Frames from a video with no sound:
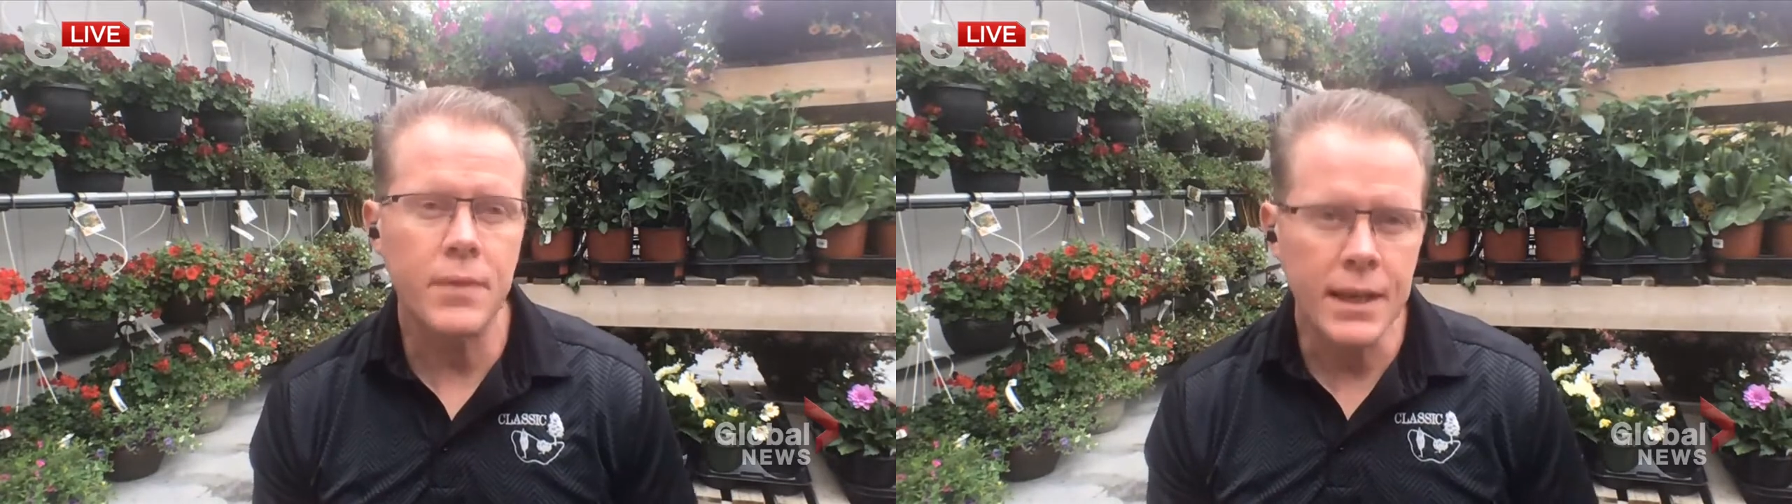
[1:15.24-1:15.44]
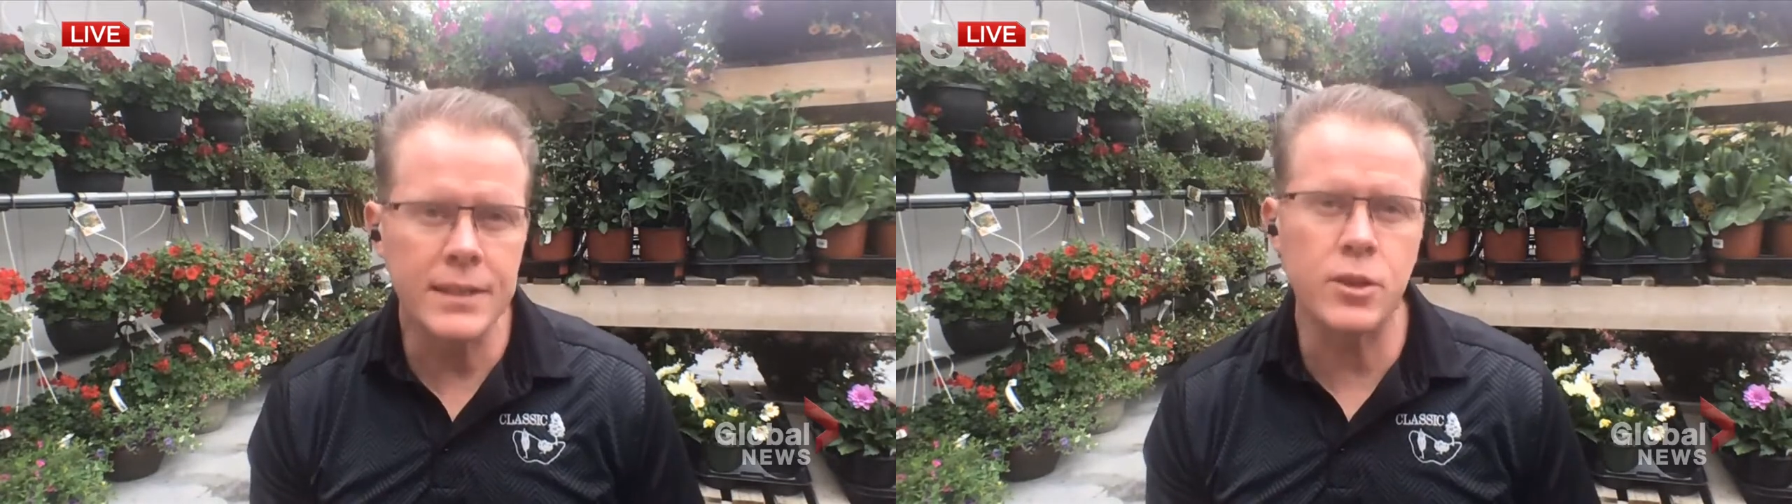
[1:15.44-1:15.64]

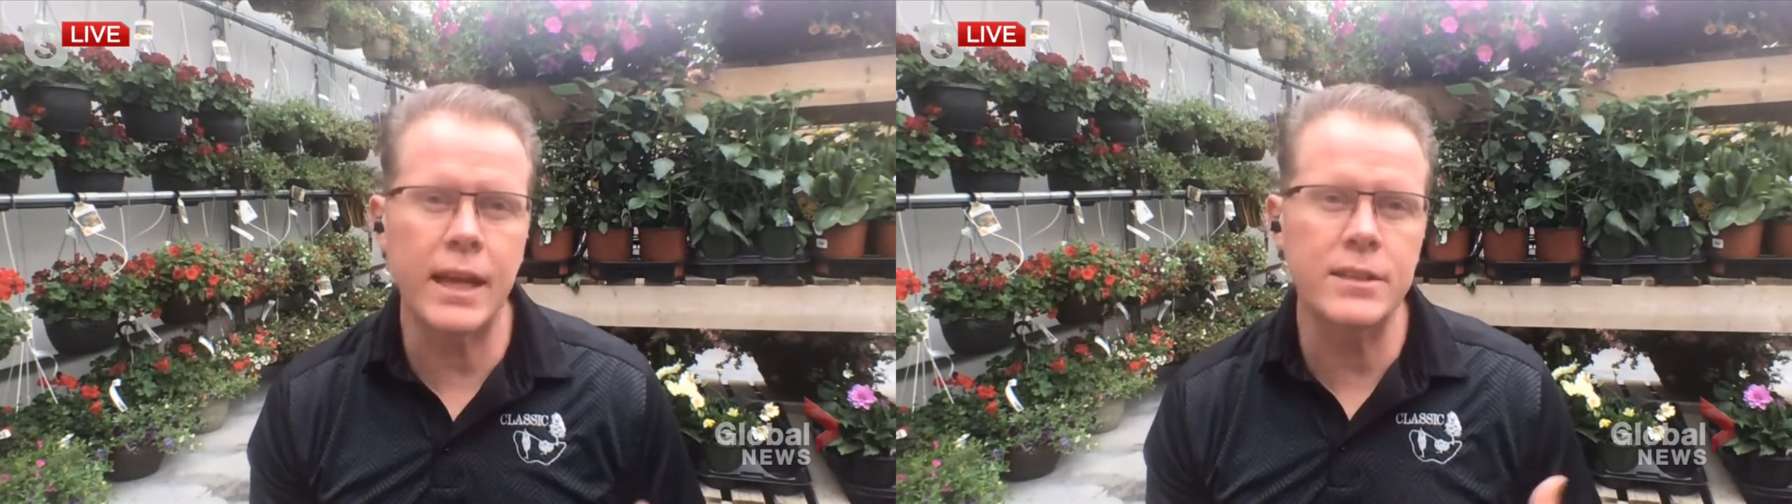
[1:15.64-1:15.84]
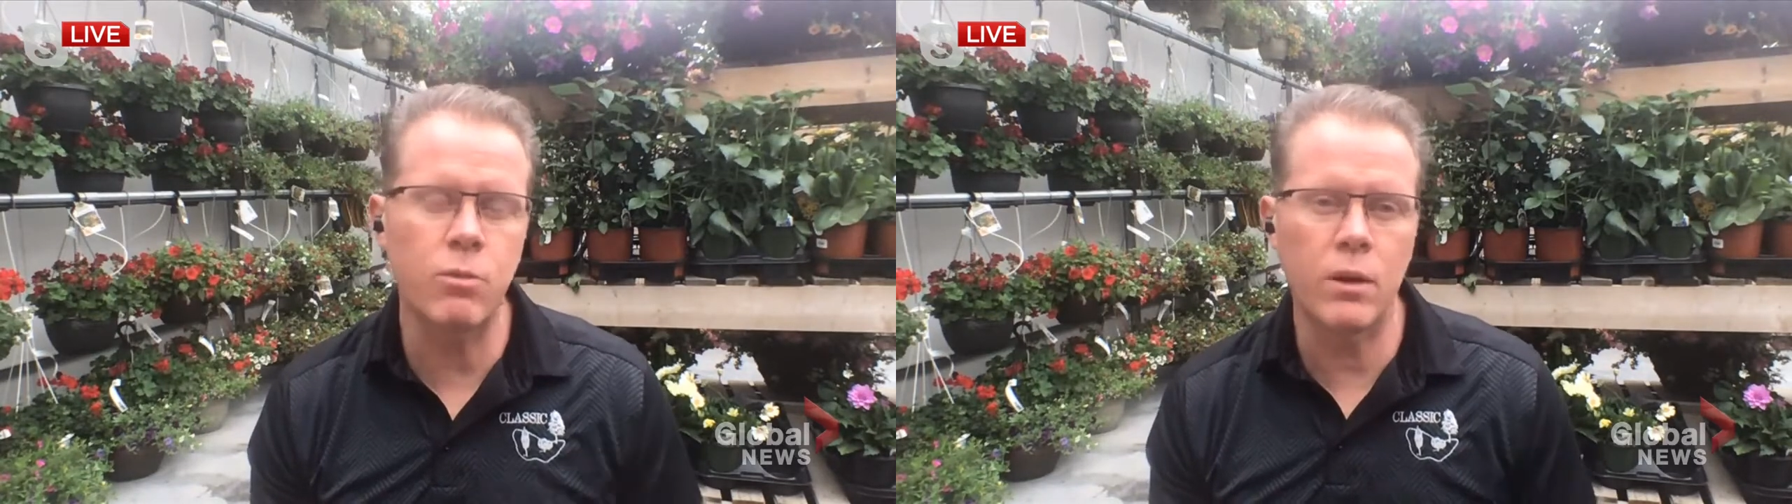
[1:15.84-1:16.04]
And so
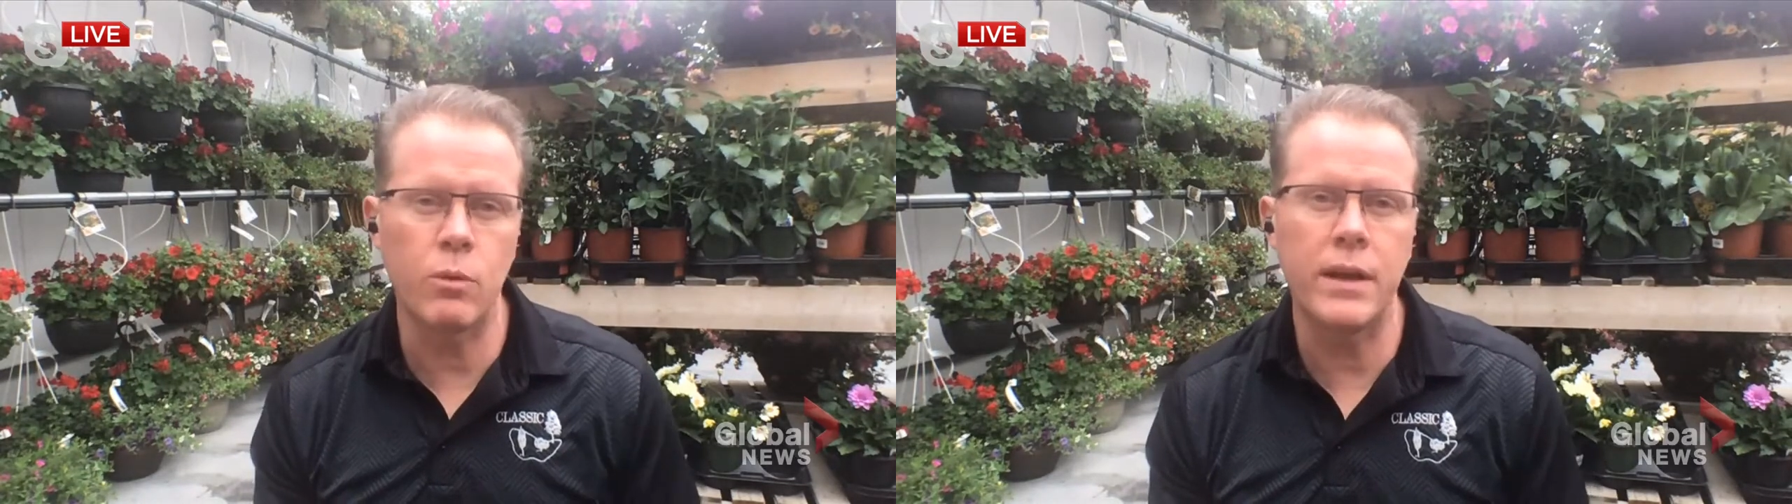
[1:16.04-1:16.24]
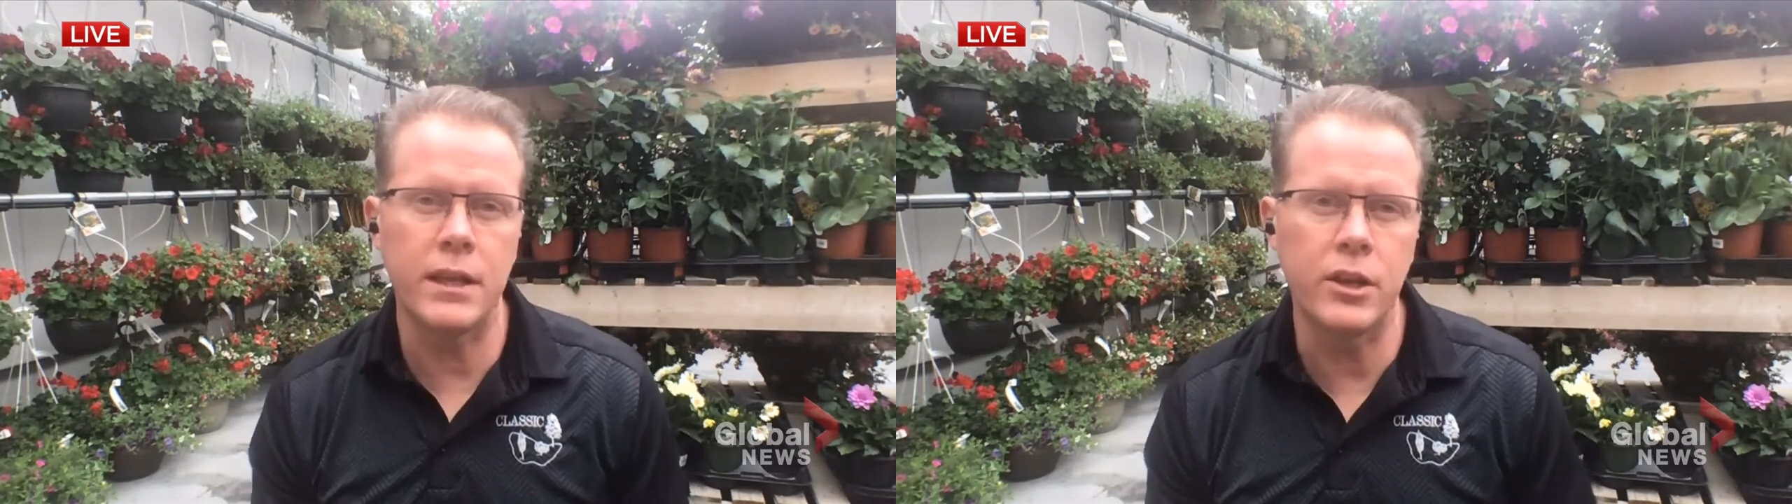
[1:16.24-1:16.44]
that's one
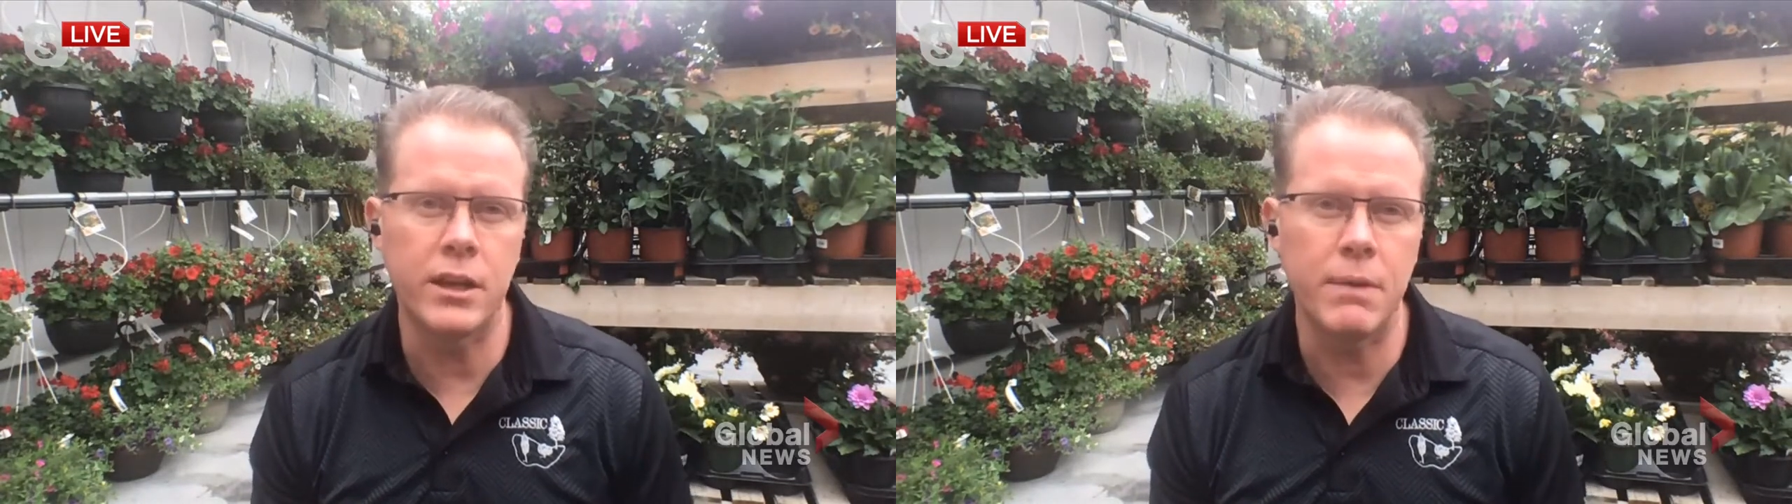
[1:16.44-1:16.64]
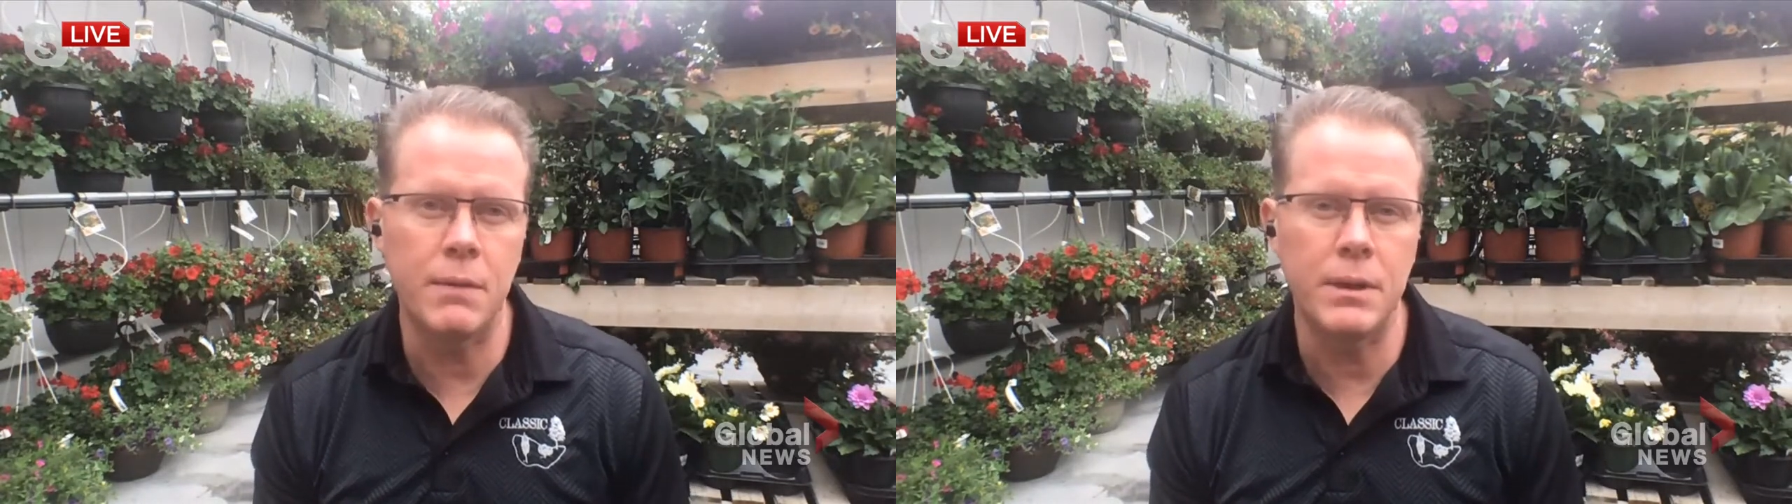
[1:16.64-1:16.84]
way that you can
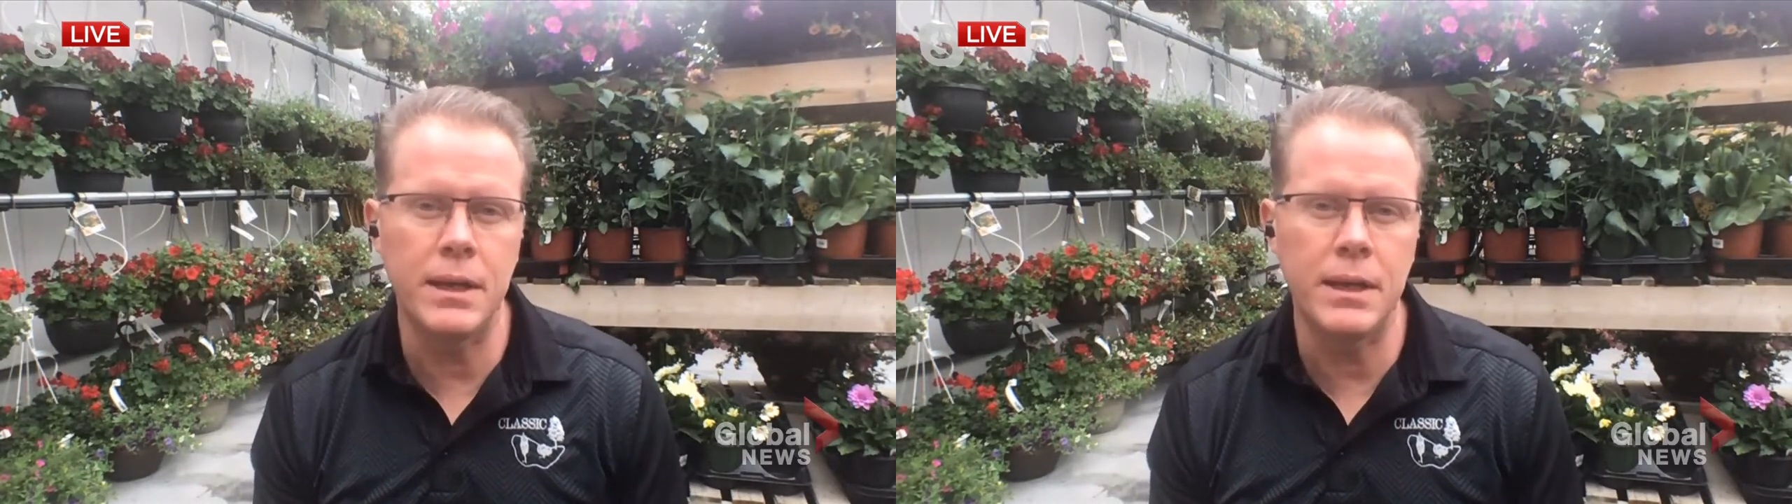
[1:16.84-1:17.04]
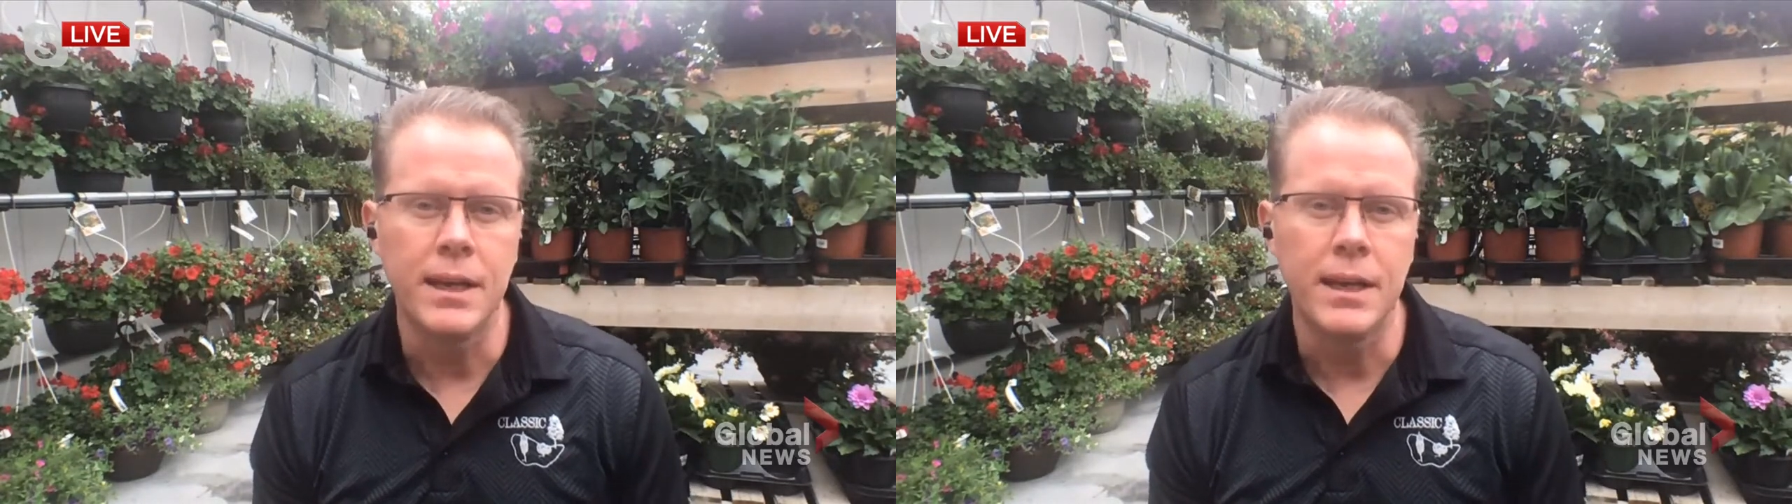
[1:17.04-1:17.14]
maybe,